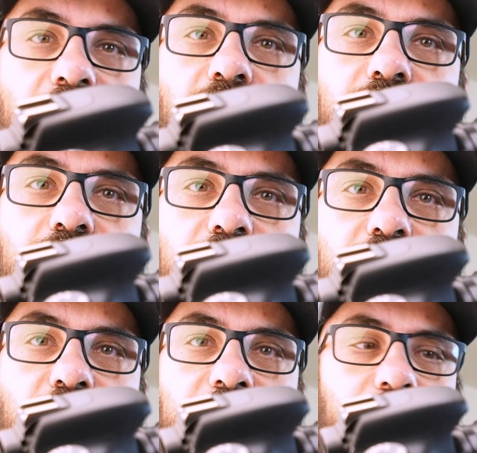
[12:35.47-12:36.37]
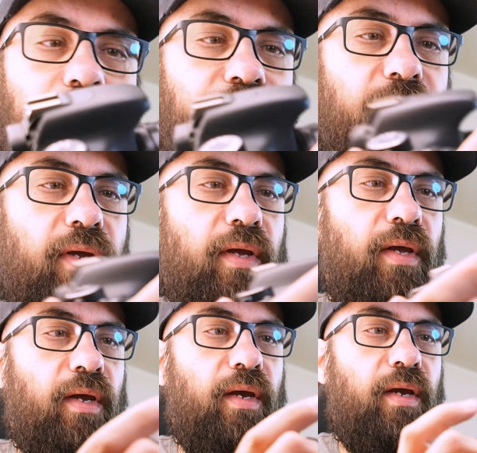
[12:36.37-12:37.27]
manual focus ring.
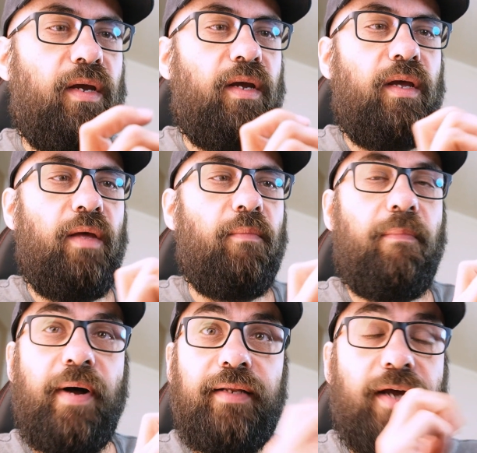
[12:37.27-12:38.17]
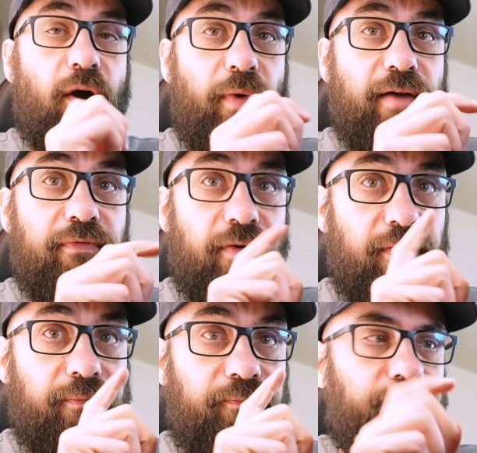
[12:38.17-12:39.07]
But however,